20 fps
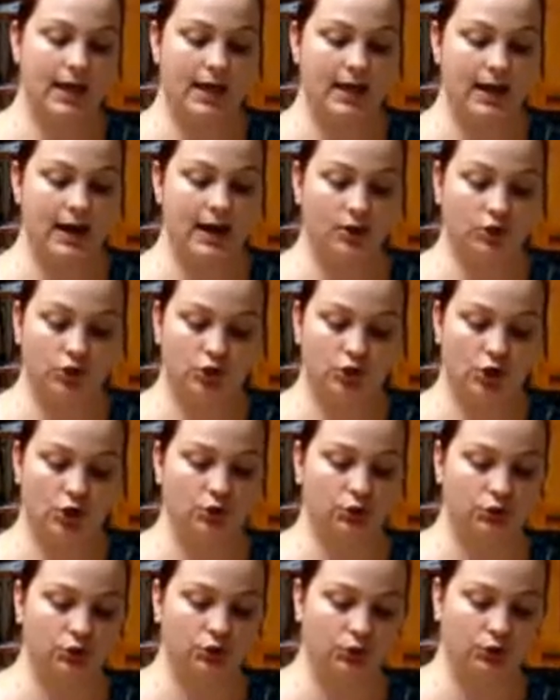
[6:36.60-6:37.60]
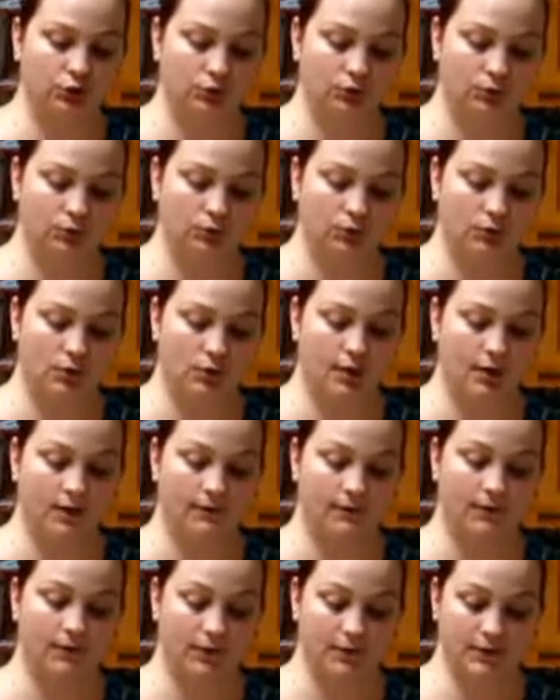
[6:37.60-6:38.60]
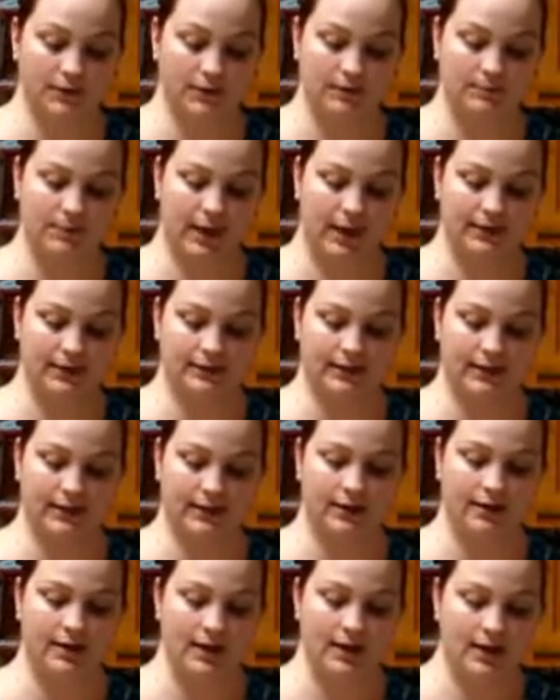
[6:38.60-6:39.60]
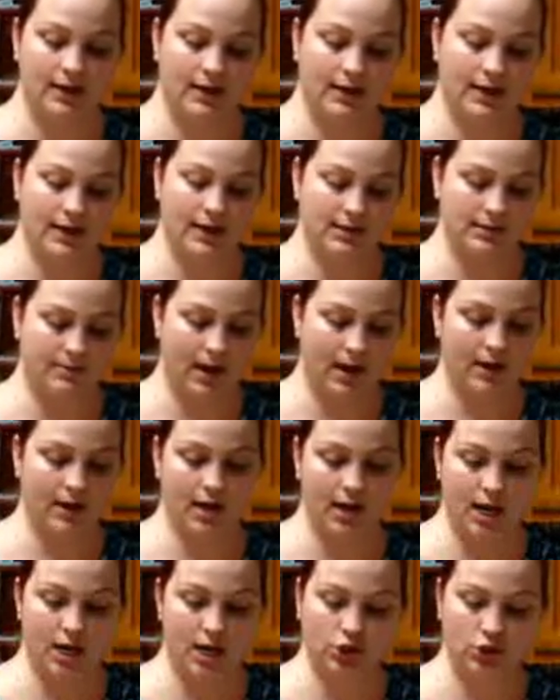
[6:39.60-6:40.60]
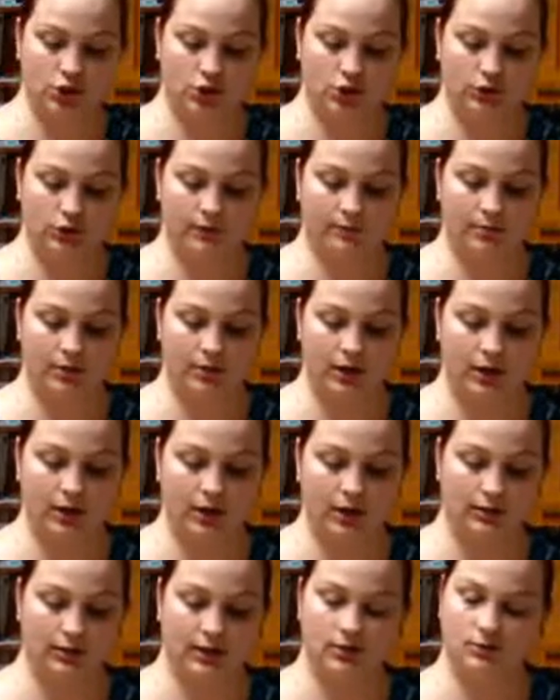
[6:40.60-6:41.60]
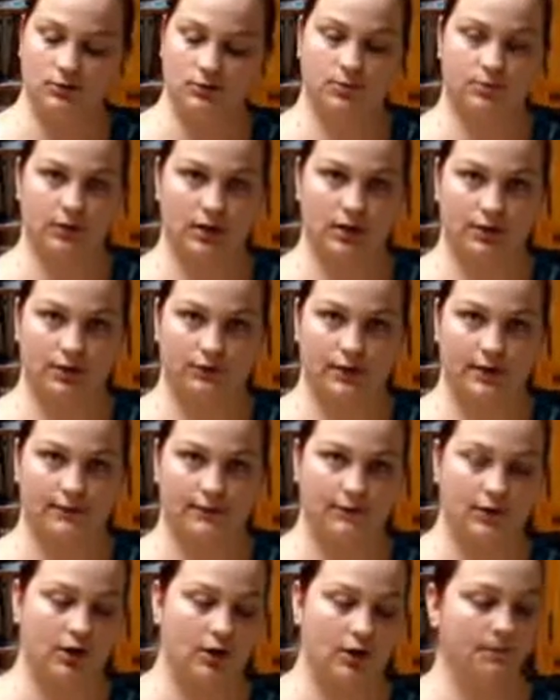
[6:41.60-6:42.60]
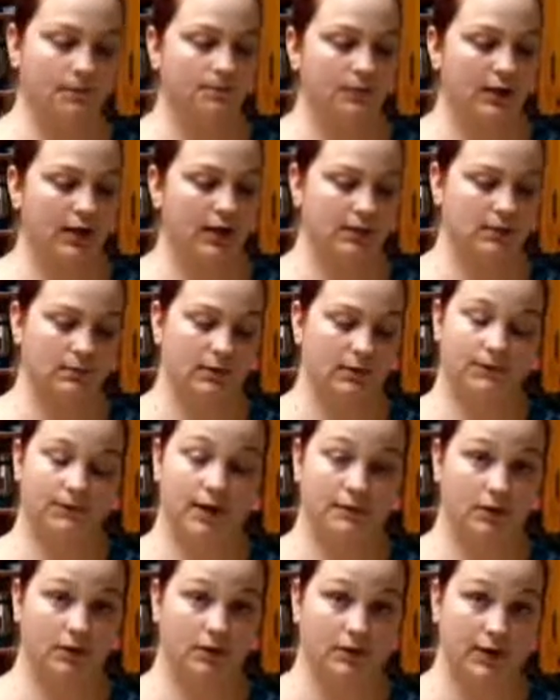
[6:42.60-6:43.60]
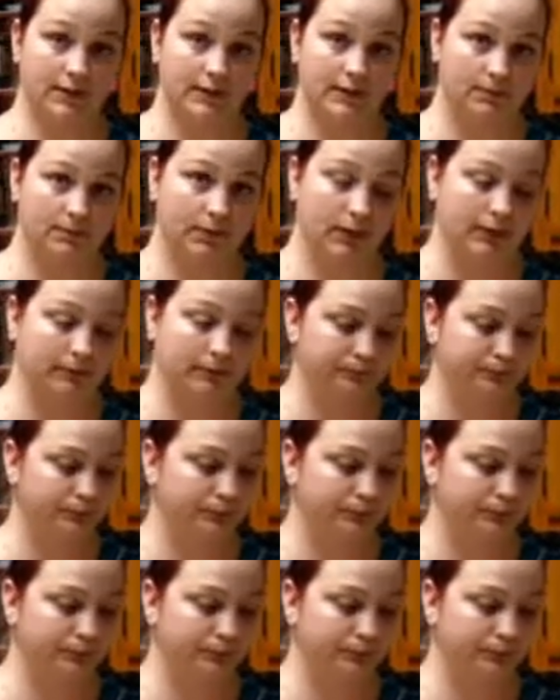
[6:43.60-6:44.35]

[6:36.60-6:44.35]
And I'll show you on the spacing. It's about 1 inch or 2 apart. They don't spread out that far. It's my favorite recipe.